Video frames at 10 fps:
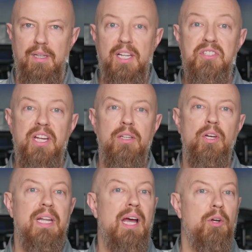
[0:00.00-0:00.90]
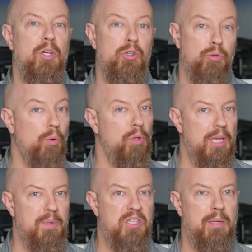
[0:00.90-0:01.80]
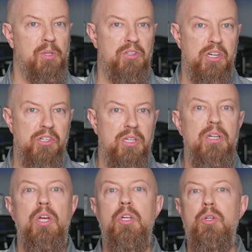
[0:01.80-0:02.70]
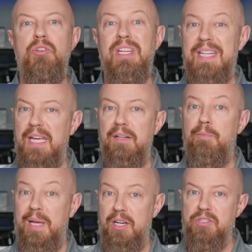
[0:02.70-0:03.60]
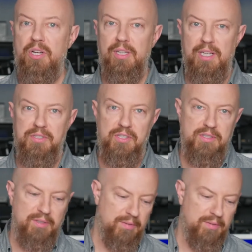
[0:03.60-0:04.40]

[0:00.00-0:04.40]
Let's take a look at how to control image stabilization using native Panasonic lenses.